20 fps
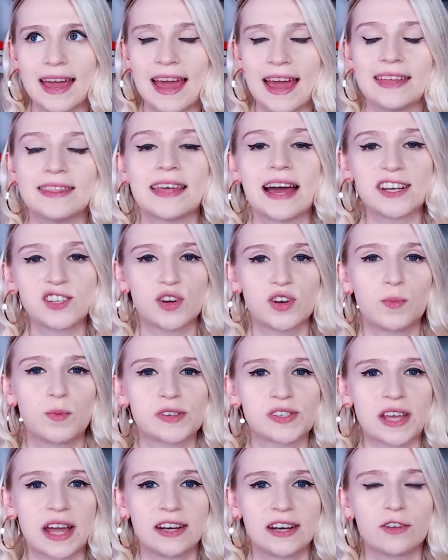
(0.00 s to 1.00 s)
And that trip
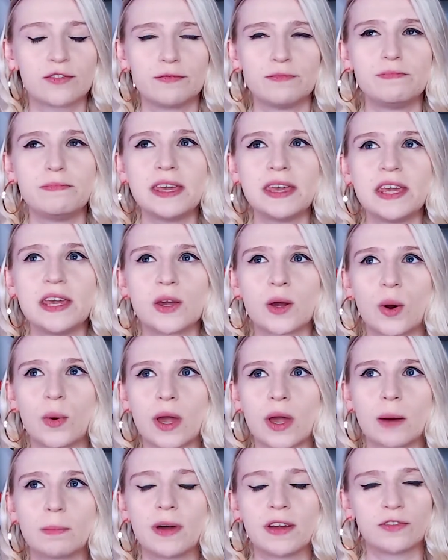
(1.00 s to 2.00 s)
was kind of me
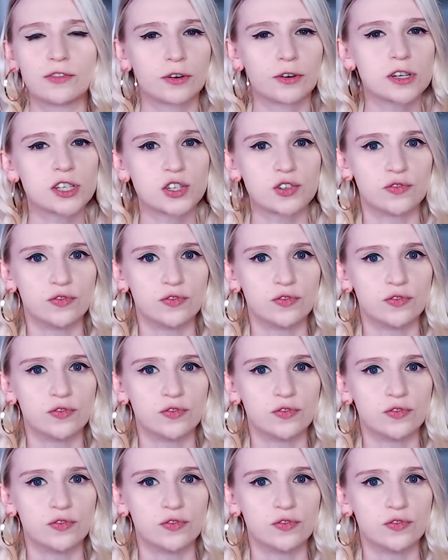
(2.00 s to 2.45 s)
going on my first